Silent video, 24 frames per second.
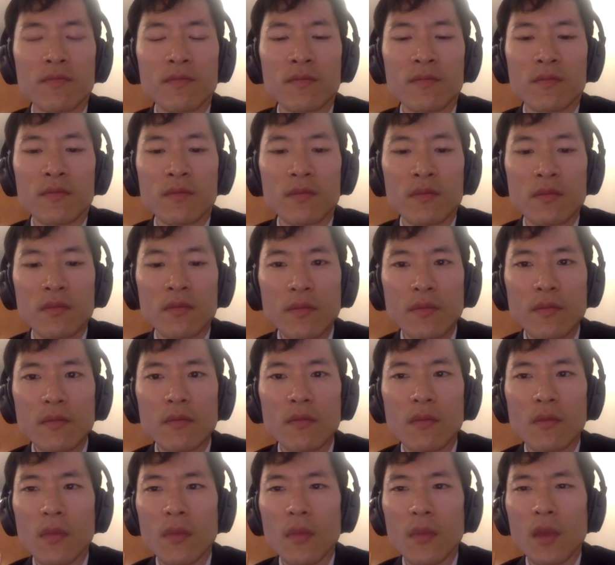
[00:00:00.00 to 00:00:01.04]

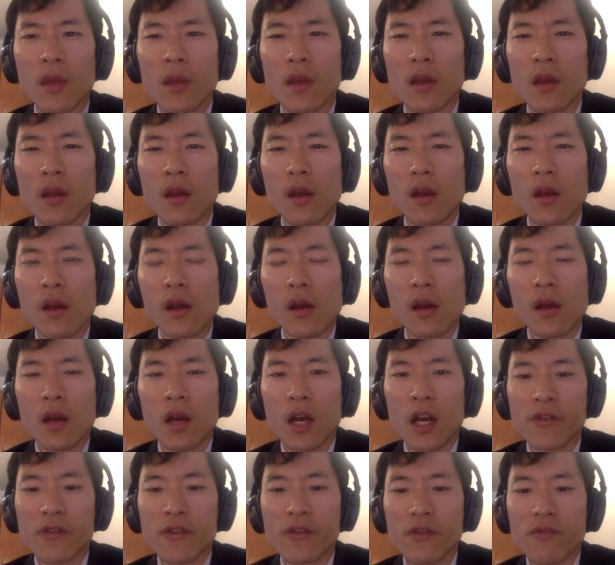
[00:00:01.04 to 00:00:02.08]

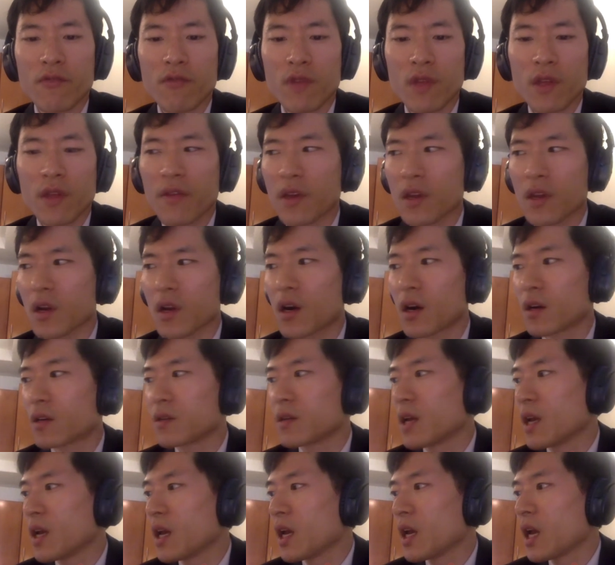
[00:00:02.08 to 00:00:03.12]
I have to really think
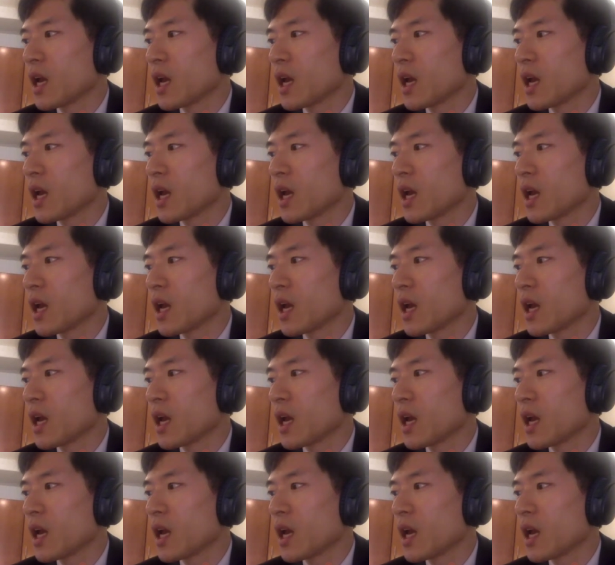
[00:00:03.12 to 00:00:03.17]
hard.